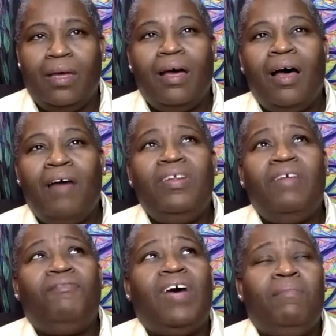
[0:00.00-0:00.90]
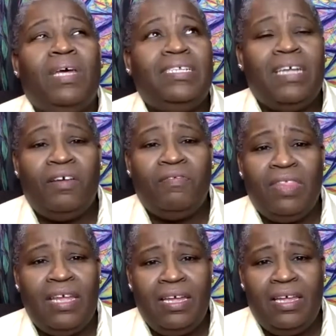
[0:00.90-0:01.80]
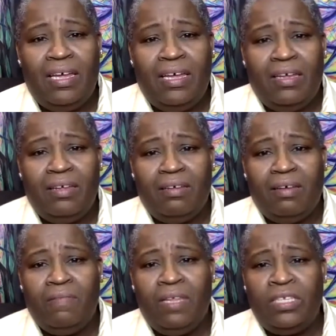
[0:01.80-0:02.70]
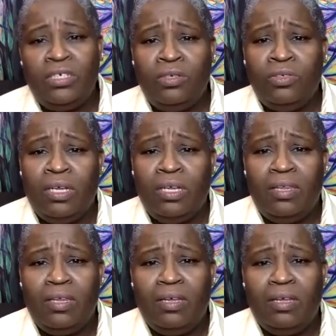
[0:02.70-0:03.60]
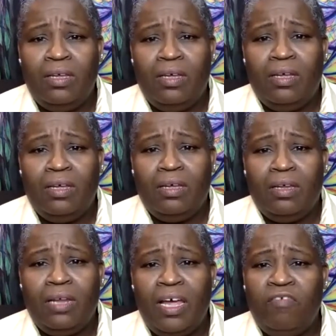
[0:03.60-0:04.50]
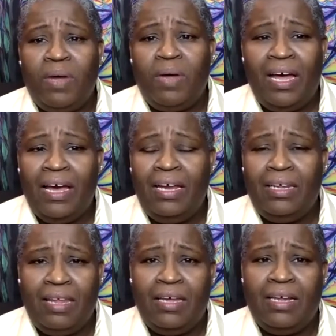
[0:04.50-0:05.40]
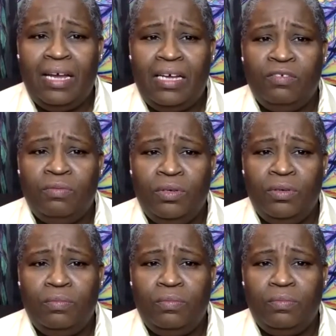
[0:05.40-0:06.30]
I often find myself thinking of the children left behind in that classroom.